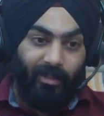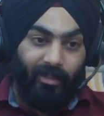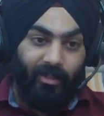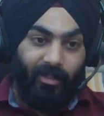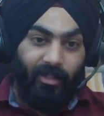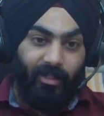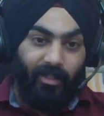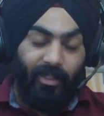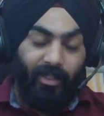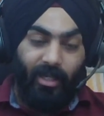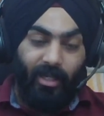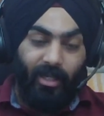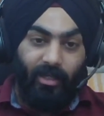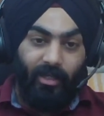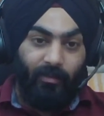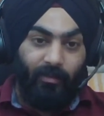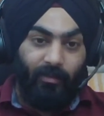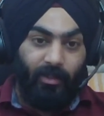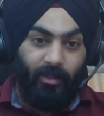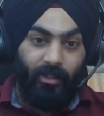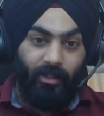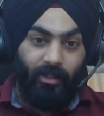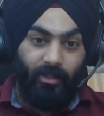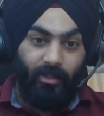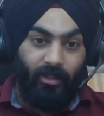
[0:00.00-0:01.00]
yeah. I
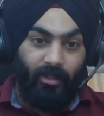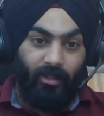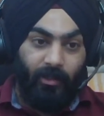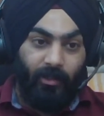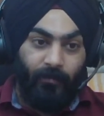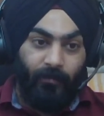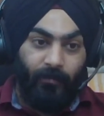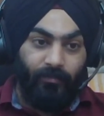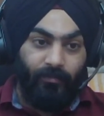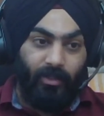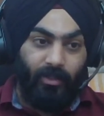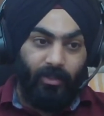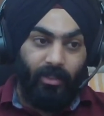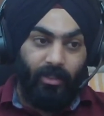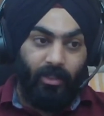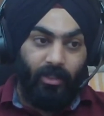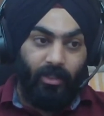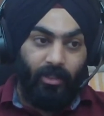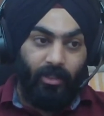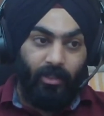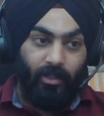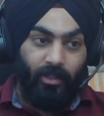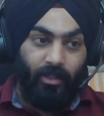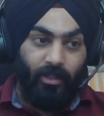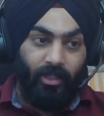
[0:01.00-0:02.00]
mean,
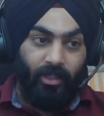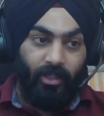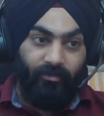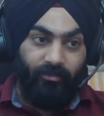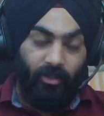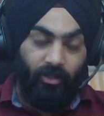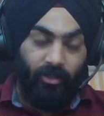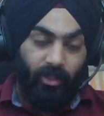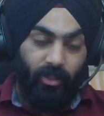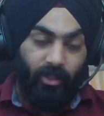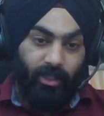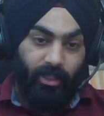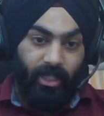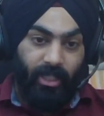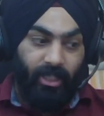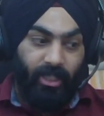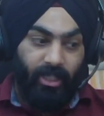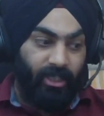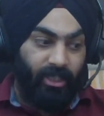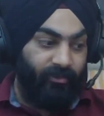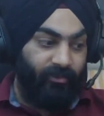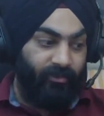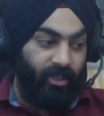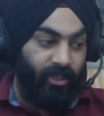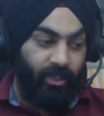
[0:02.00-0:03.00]
if you're in
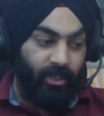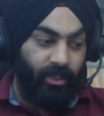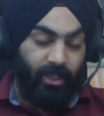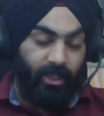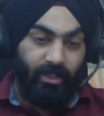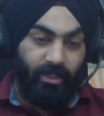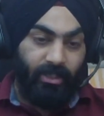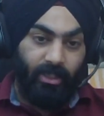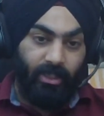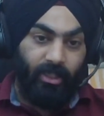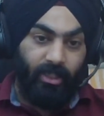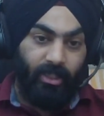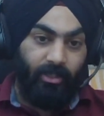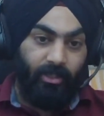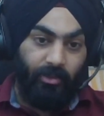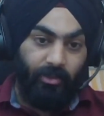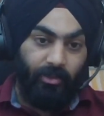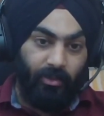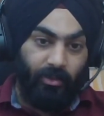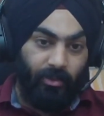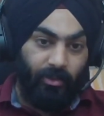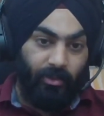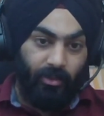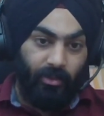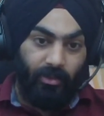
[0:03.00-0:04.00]
IT field, I say
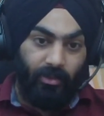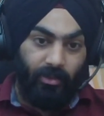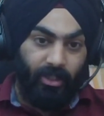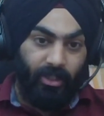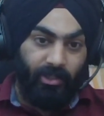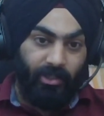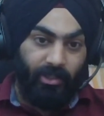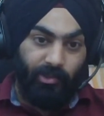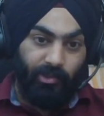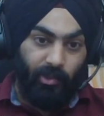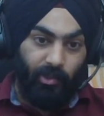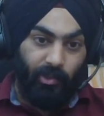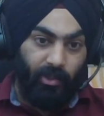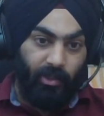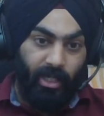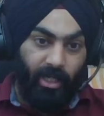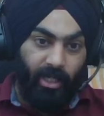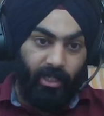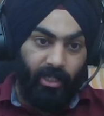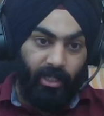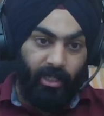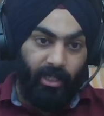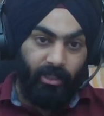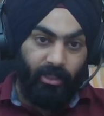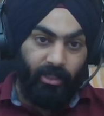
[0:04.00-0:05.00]
there's no
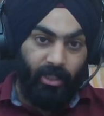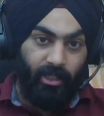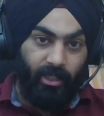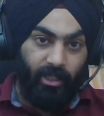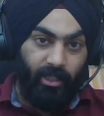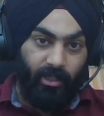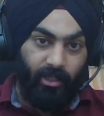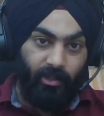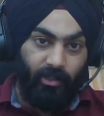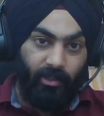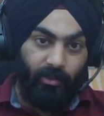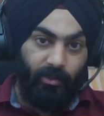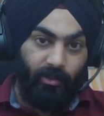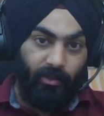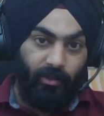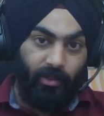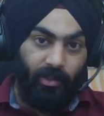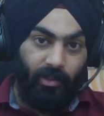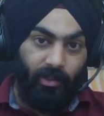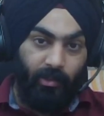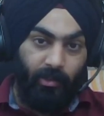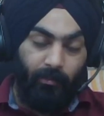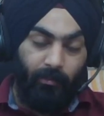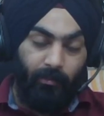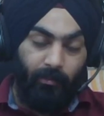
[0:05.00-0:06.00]
guarantee that
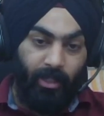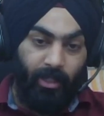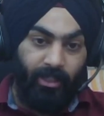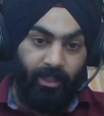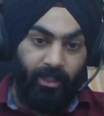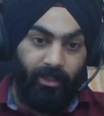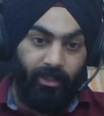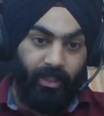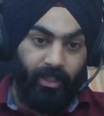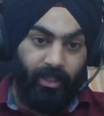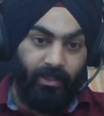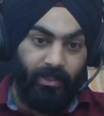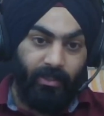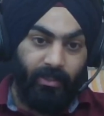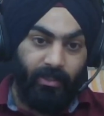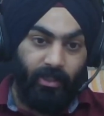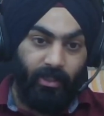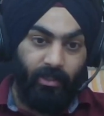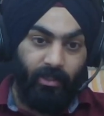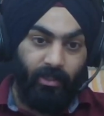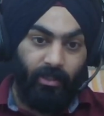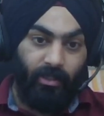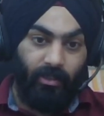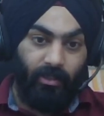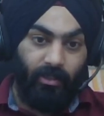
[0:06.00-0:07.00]
by the next
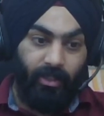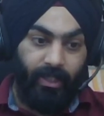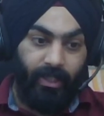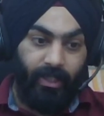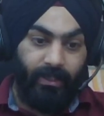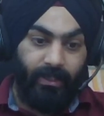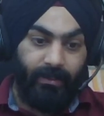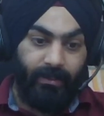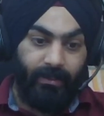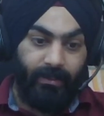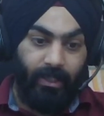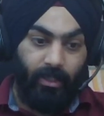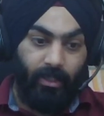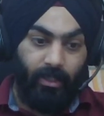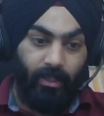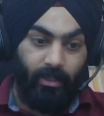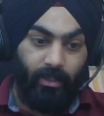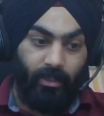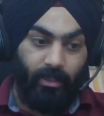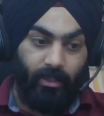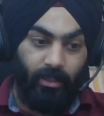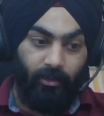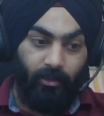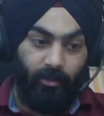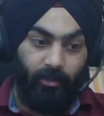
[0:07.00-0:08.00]
year things
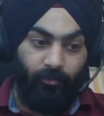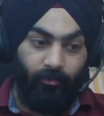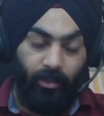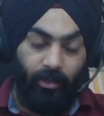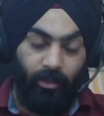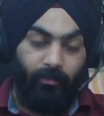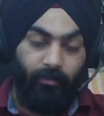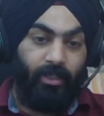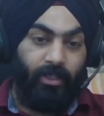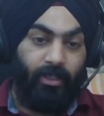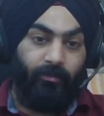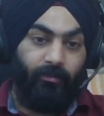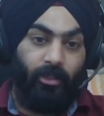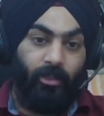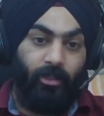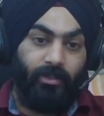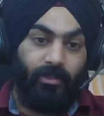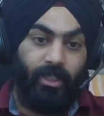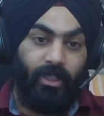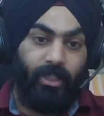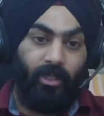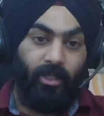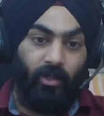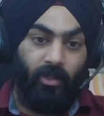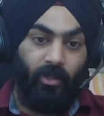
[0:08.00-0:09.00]
are will
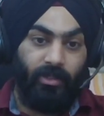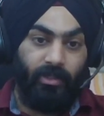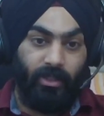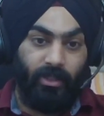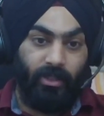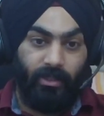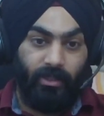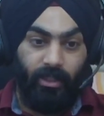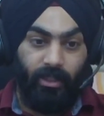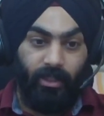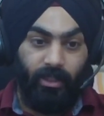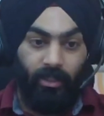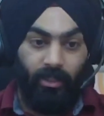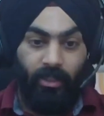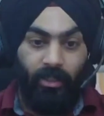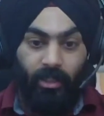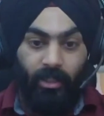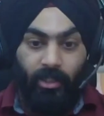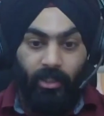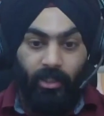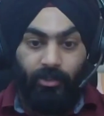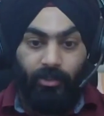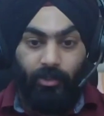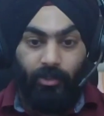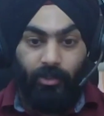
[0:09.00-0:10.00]
stay consistent.
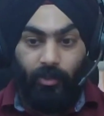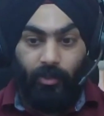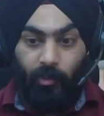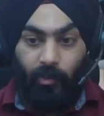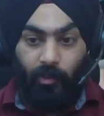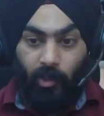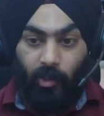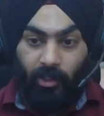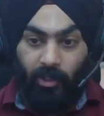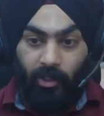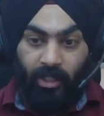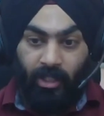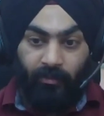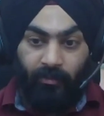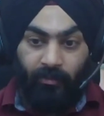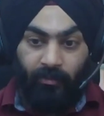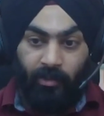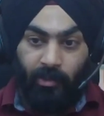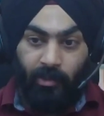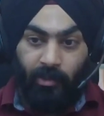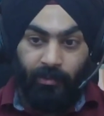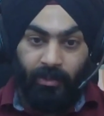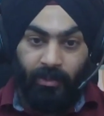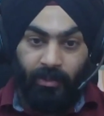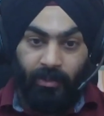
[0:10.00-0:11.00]
So what you have to
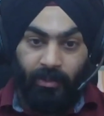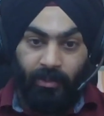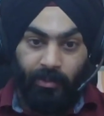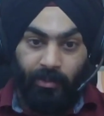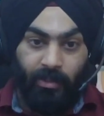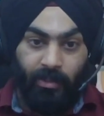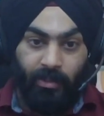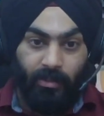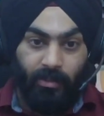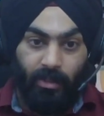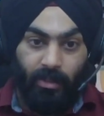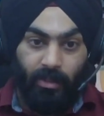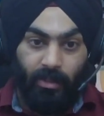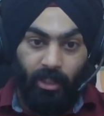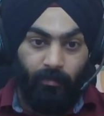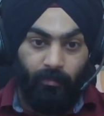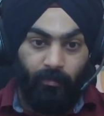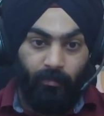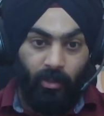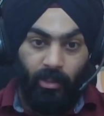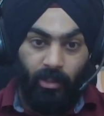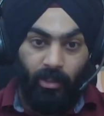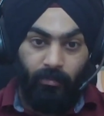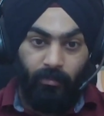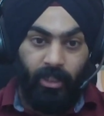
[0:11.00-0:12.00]
do is just keep
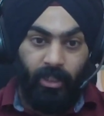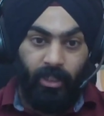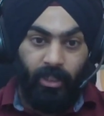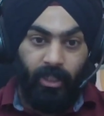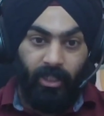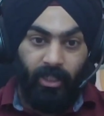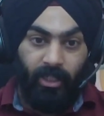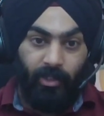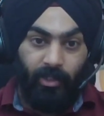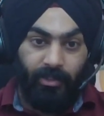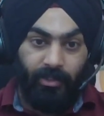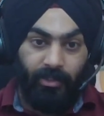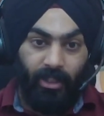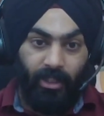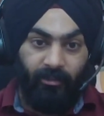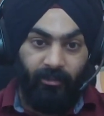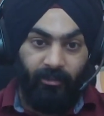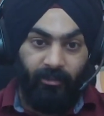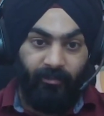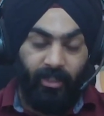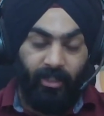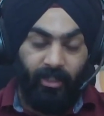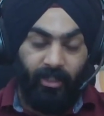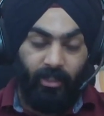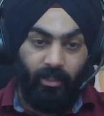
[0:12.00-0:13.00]
on updating yourself
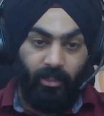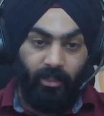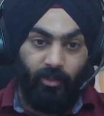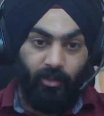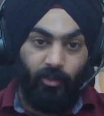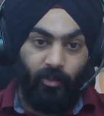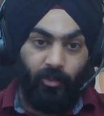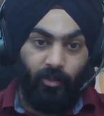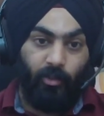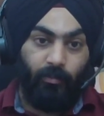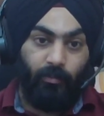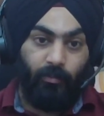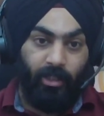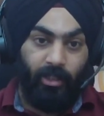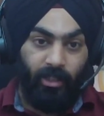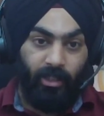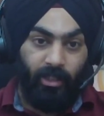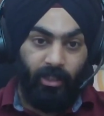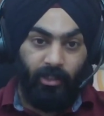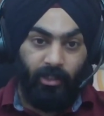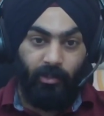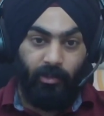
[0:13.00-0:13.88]
and hope that